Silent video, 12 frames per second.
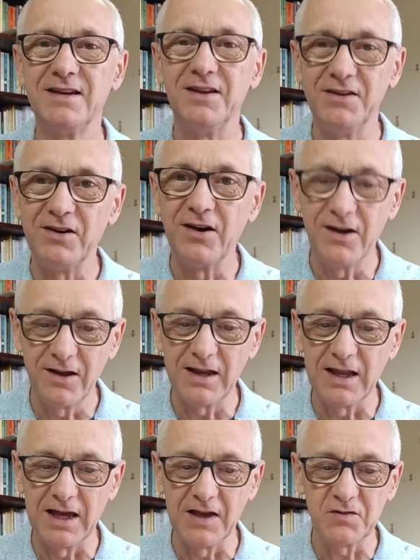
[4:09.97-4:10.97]
and our
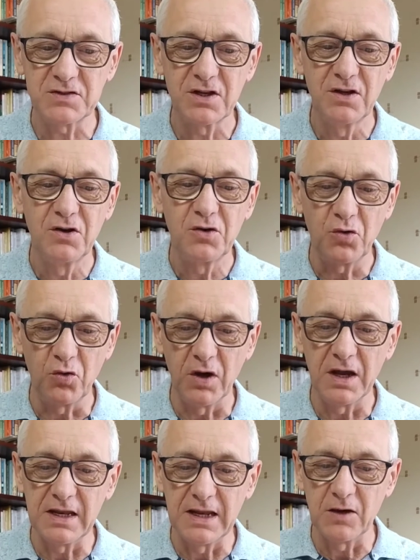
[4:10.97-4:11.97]
lives
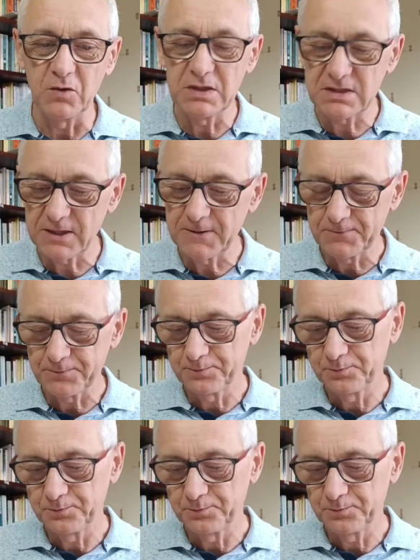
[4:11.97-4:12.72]
right now. You see,